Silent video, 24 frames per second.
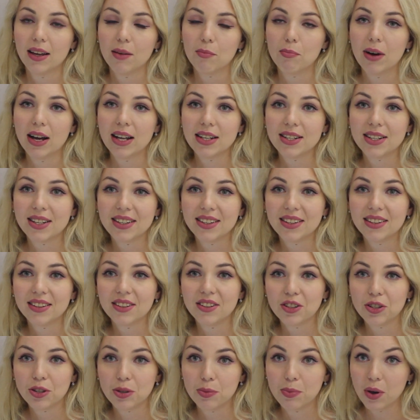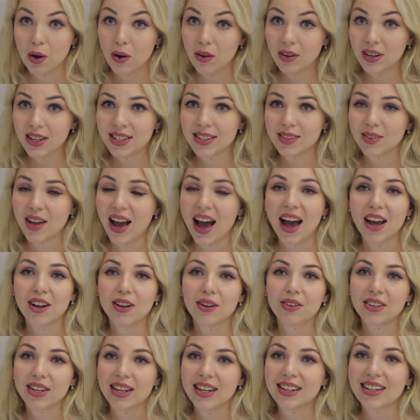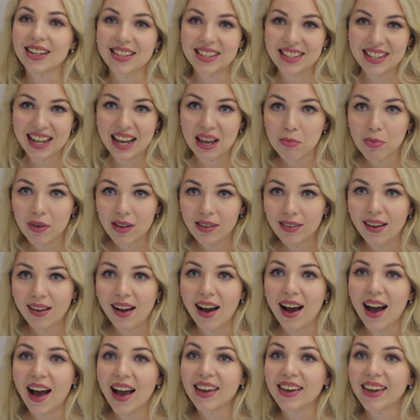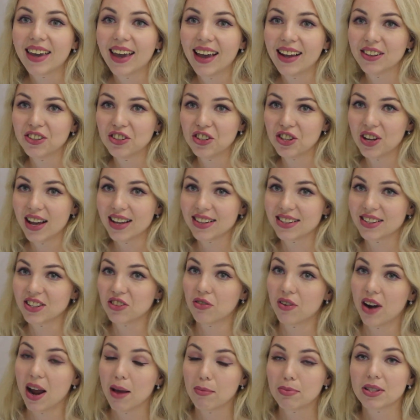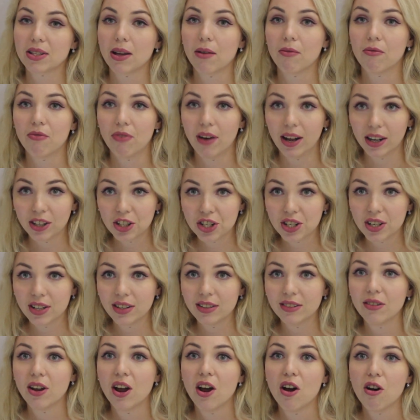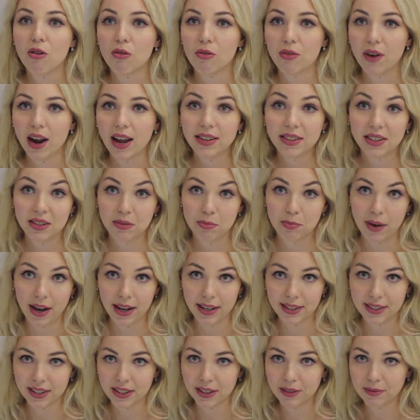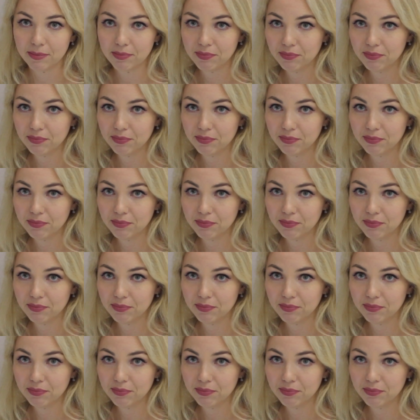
But to be honest, I don't need a table. I can just grab some function right in Python.